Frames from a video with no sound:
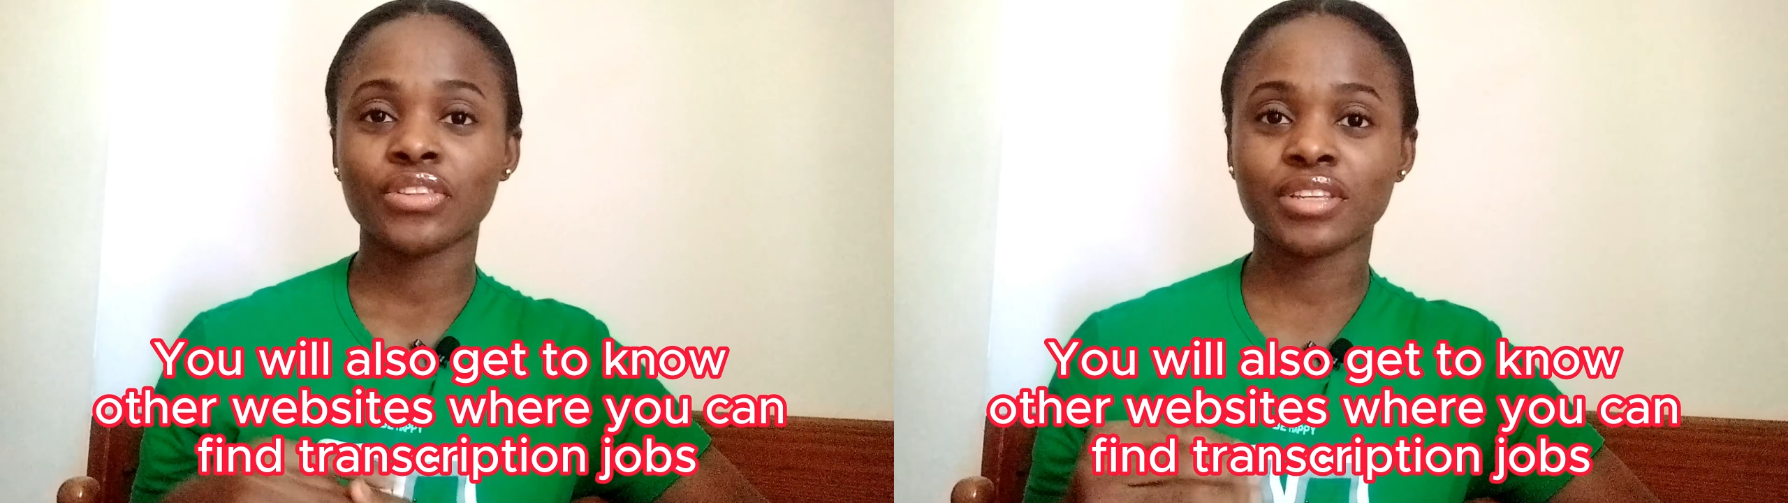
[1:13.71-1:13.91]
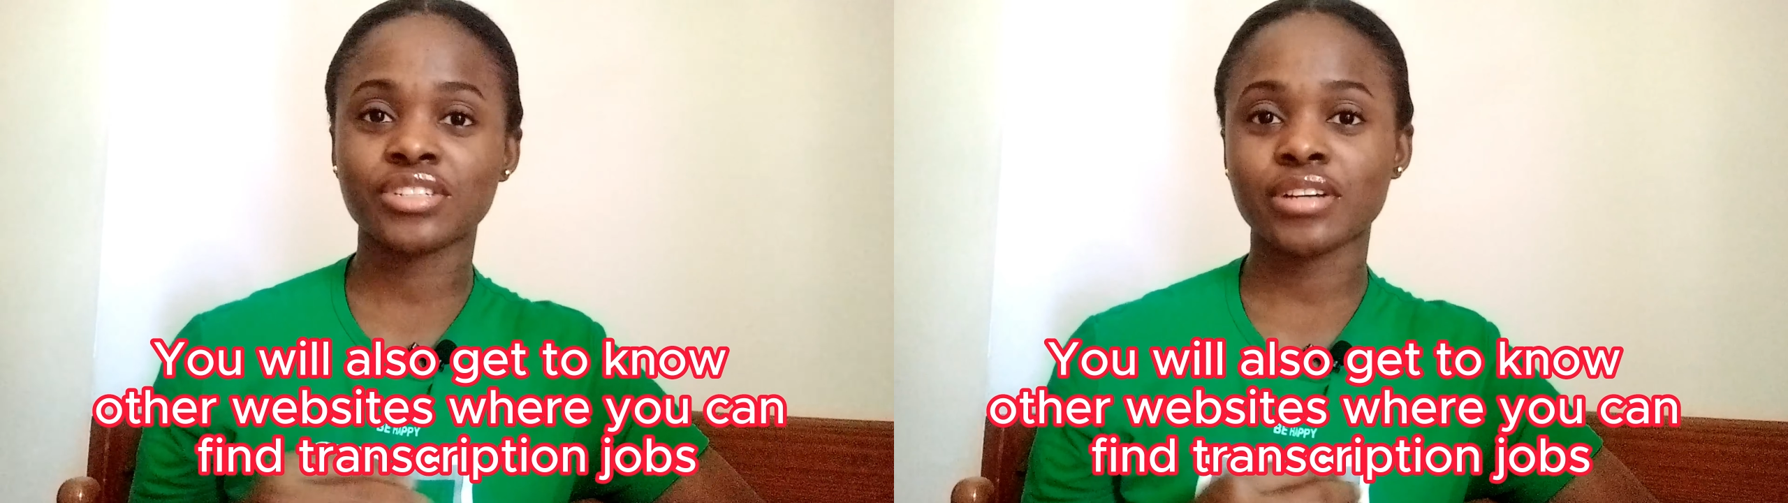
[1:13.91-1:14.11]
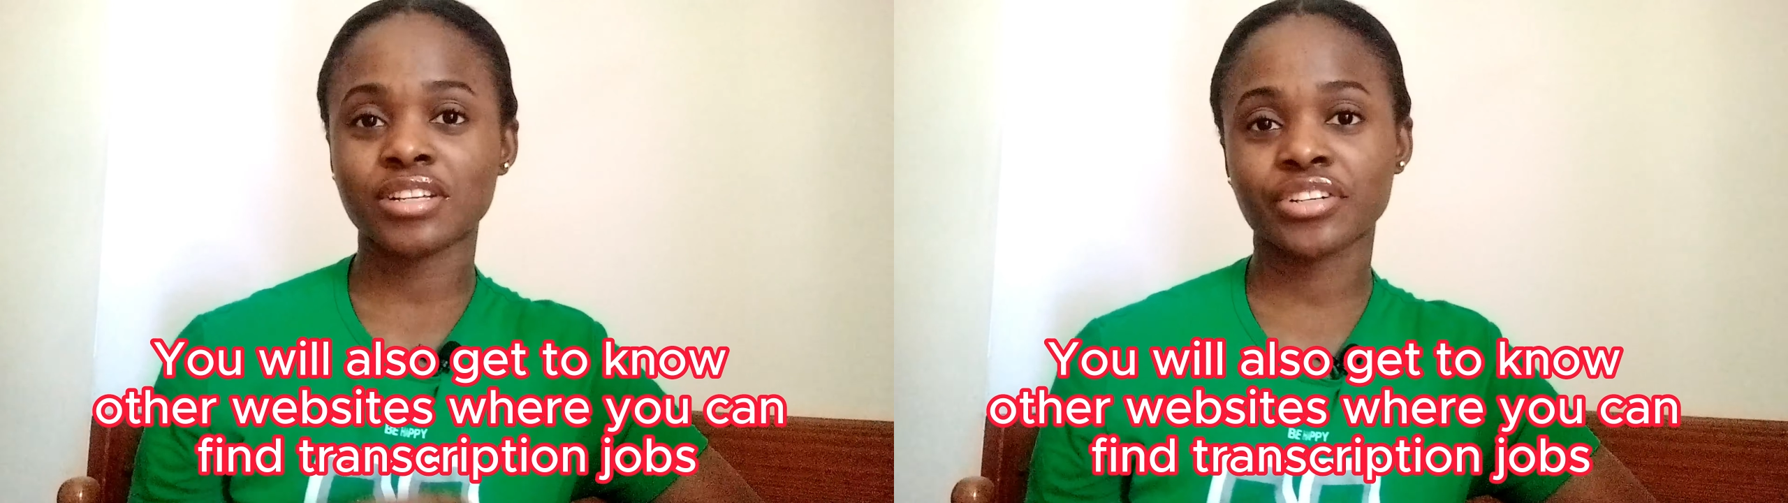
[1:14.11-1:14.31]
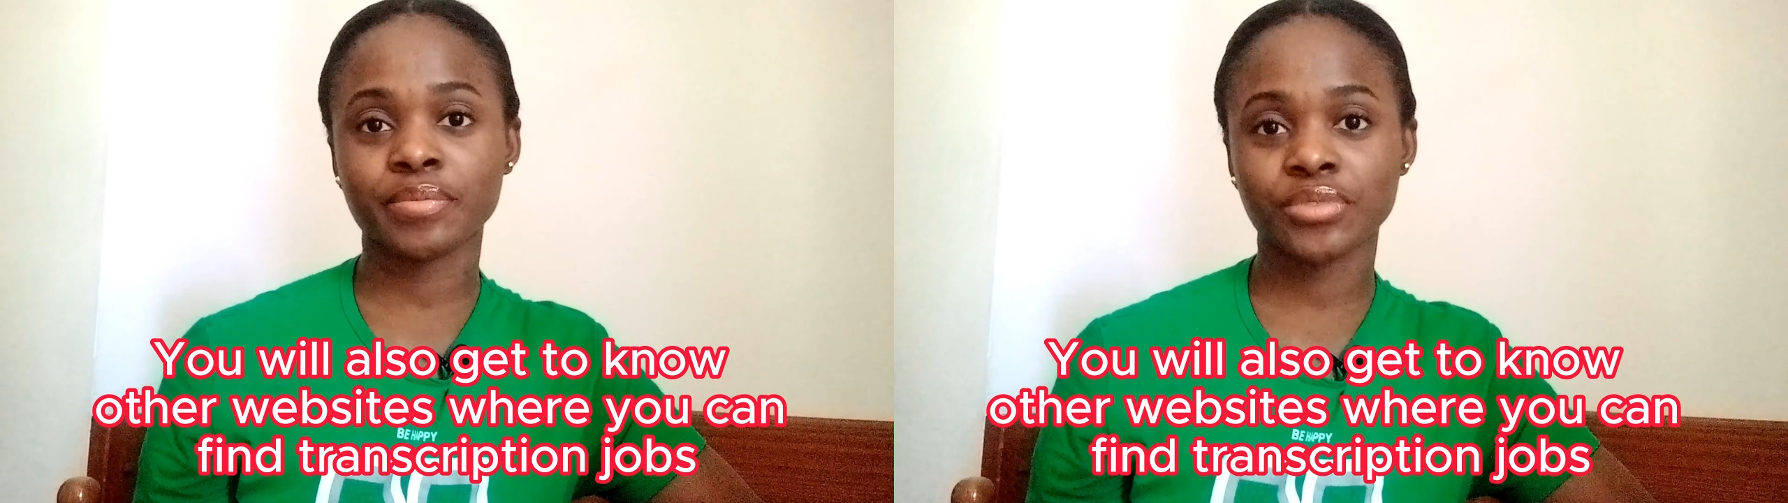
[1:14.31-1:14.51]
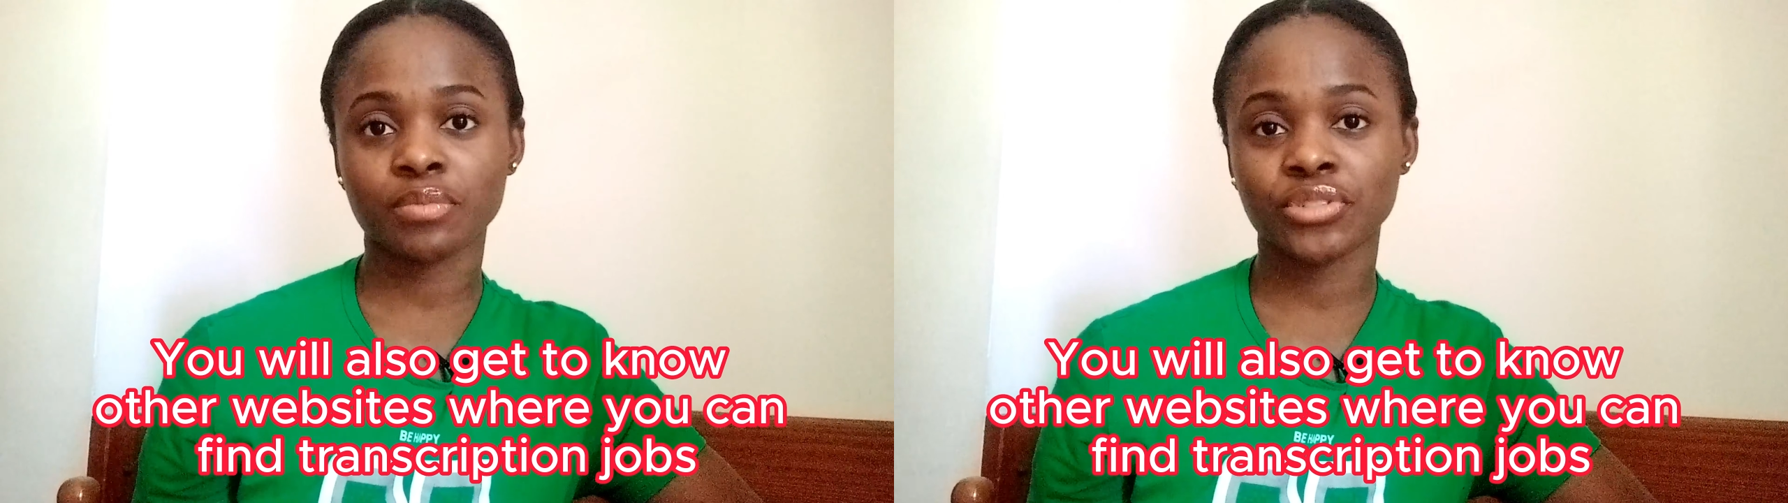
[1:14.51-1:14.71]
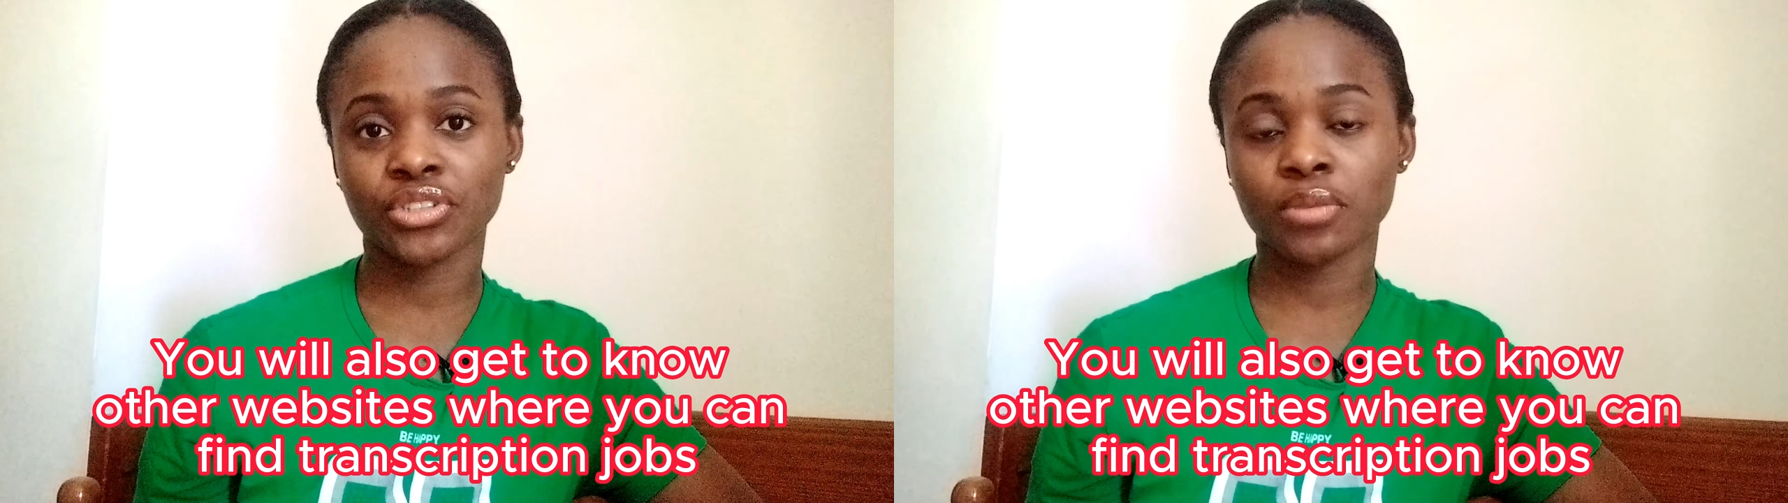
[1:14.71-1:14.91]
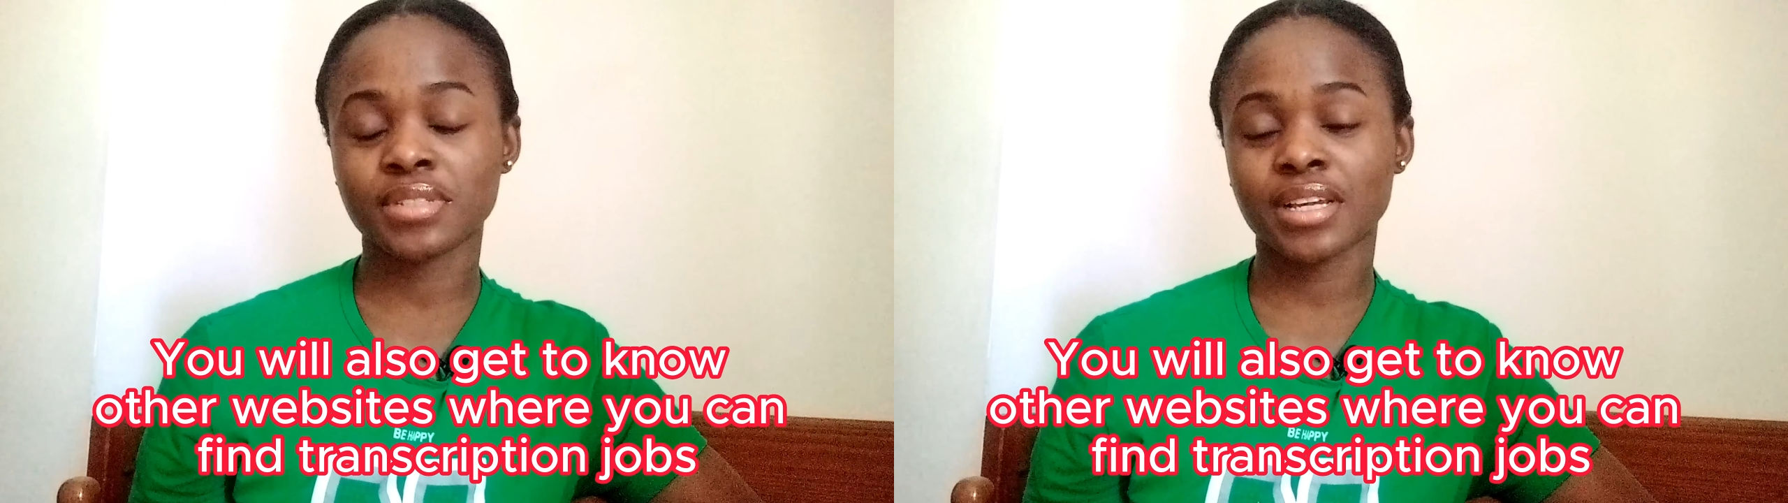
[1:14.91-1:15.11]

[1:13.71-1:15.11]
these transcription jobs,